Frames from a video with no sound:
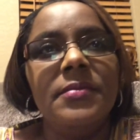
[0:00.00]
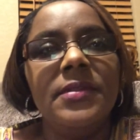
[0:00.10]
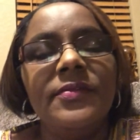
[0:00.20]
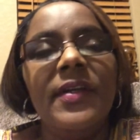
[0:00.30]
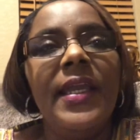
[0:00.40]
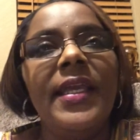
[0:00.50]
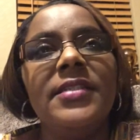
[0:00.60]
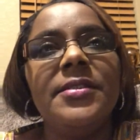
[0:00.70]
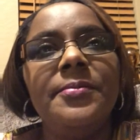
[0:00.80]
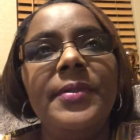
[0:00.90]
If I had
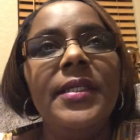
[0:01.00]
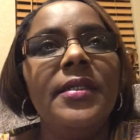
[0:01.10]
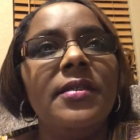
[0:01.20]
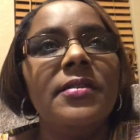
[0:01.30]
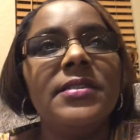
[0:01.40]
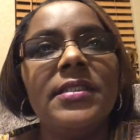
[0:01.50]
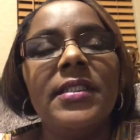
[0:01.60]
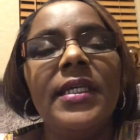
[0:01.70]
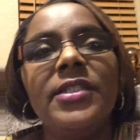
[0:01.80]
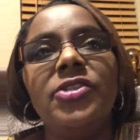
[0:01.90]
to pick a
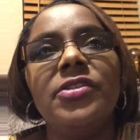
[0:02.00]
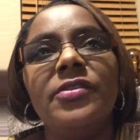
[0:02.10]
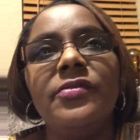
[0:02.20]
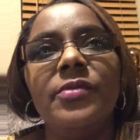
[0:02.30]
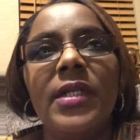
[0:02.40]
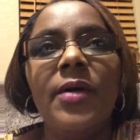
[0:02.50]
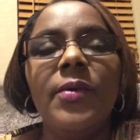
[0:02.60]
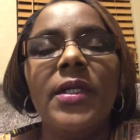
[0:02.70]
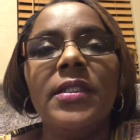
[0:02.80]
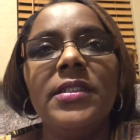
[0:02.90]
selection of what I
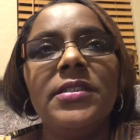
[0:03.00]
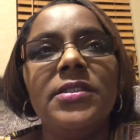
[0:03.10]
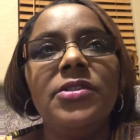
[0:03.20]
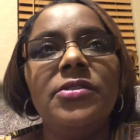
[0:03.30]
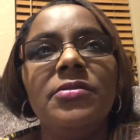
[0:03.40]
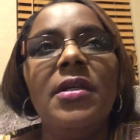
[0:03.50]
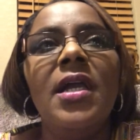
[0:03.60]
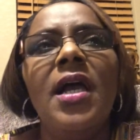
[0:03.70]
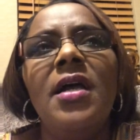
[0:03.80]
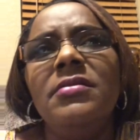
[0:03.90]
want to listen to,
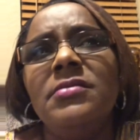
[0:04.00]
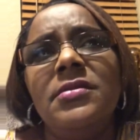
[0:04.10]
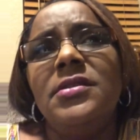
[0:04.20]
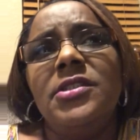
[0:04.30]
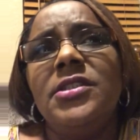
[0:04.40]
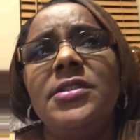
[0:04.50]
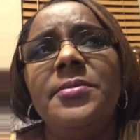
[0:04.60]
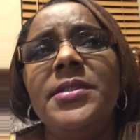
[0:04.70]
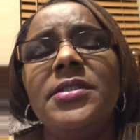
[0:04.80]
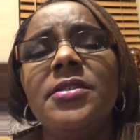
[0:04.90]
it just
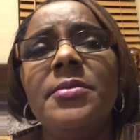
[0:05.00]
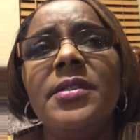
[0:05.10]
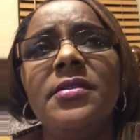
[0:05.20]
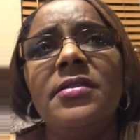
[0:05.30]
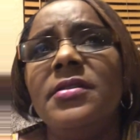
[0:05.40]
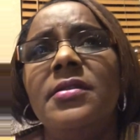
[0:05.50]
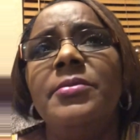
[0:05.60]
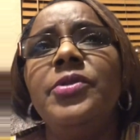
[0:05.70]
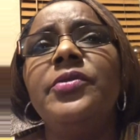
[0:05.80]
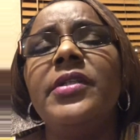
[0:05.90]
depends on the
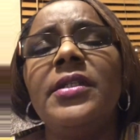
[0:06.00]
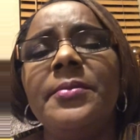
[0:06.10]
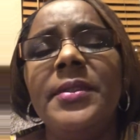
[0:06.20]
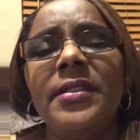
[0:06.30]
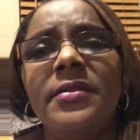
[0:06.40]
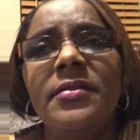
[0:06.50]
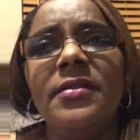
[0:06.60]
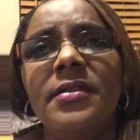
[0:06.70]
mood that I'm in.